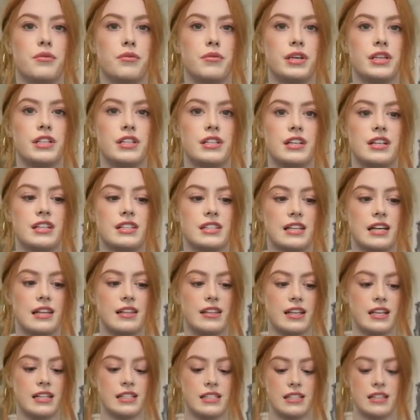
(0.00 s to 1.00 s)
which looks
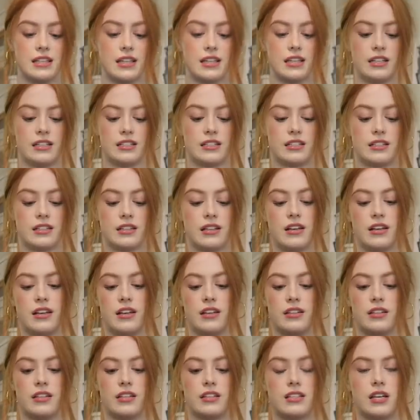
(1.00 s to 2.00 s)
like this, and then it's
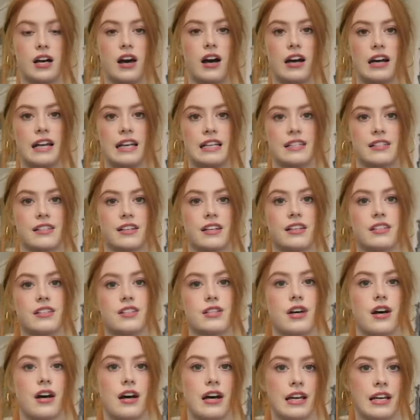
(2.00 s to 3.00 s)
the ties can
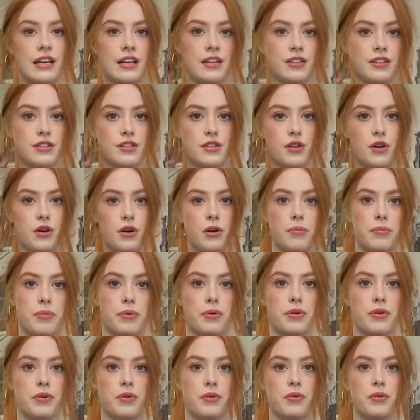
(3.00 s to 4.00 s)
tie at the top
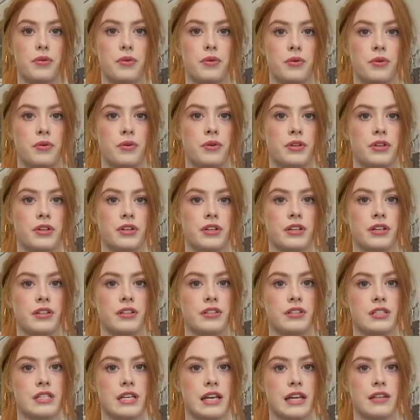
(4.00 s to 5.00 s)
or you
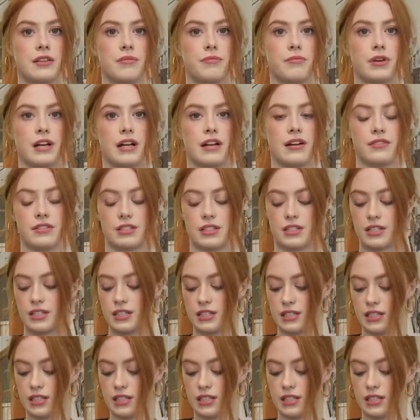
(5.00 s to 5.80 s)
can take them round to the